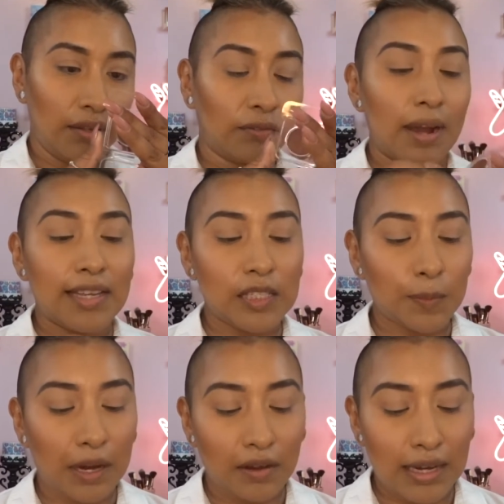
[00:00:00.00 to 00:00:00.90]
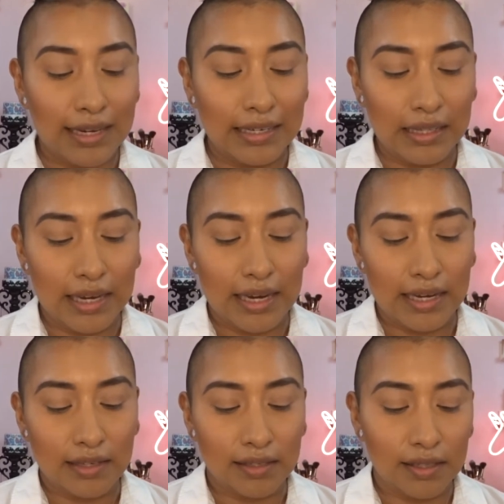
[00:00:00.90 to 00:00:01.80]
Raspberry
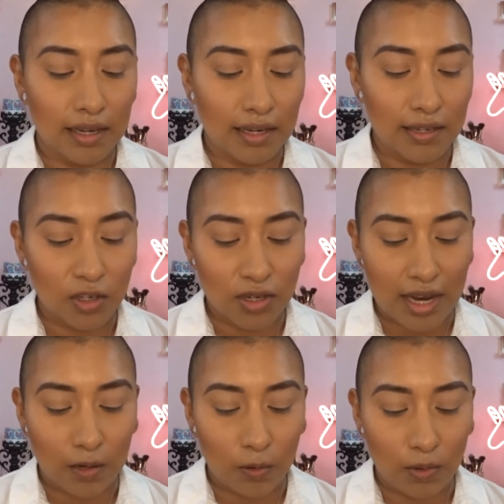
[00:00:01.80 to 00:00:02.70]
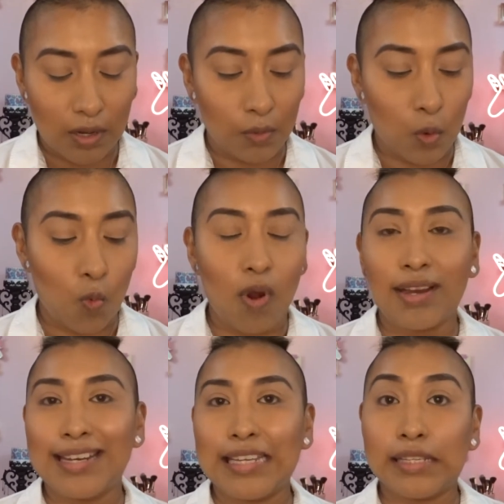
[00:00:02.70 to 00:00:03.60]
Glaze. It is shadow number
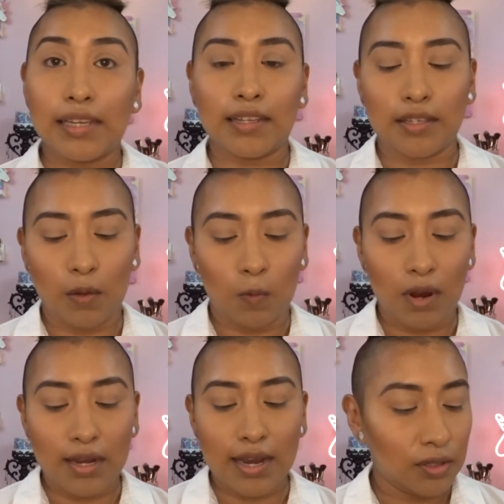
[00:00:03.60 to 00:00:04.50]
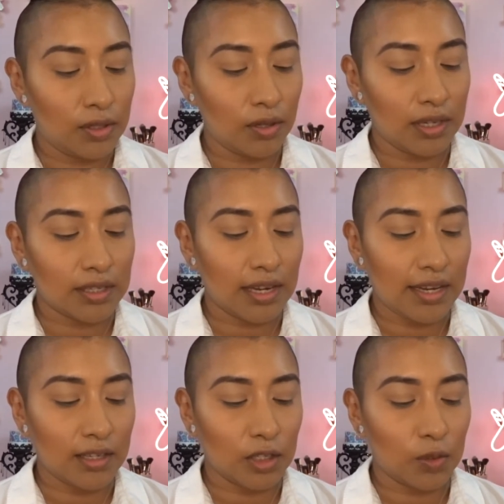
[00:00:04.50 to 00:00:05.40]
161. So let's go
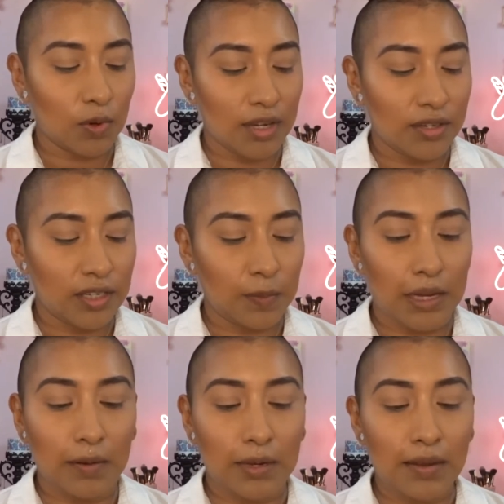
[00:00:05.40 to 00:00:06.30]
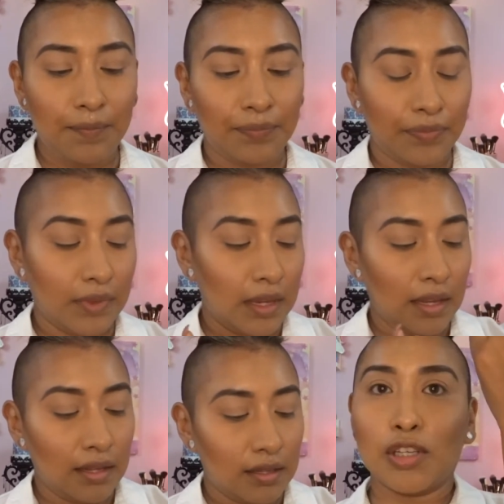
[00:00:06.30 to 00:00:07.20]
ahead and swatch this baby.
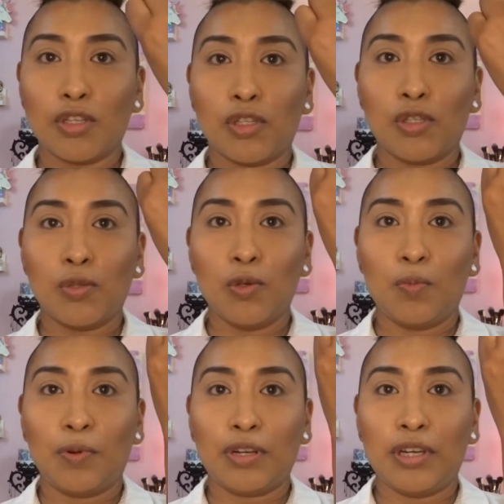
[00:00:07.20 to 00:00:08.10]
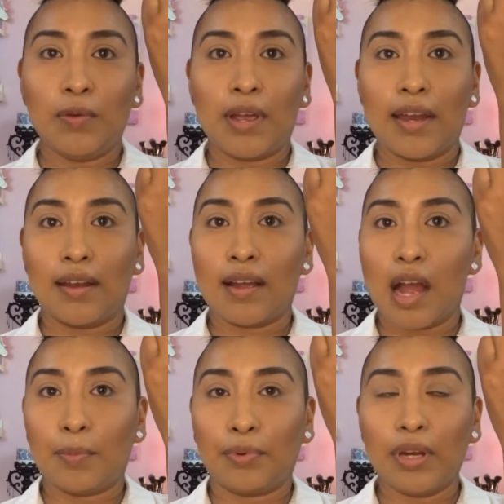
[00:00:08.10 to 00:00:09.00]
Super cute, kind of
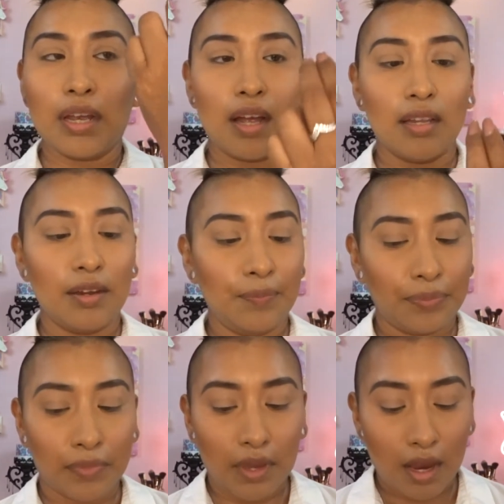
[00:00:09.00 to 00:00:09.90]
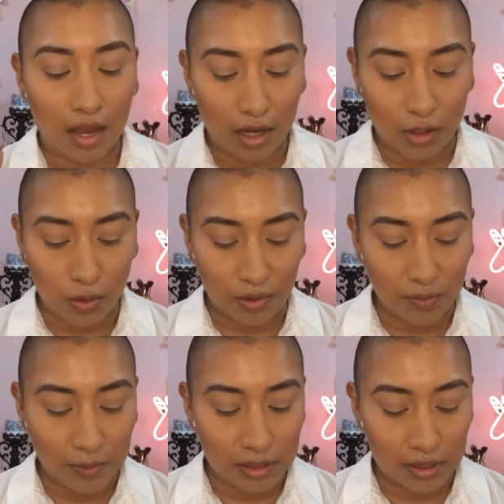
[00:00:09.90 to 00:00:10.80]
coppery color.
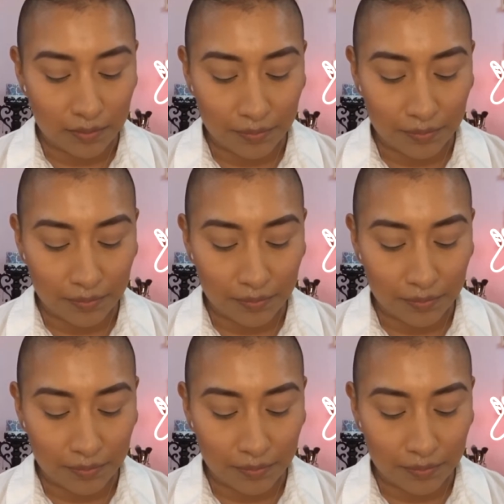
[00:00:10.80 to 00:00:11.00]
Adorbs.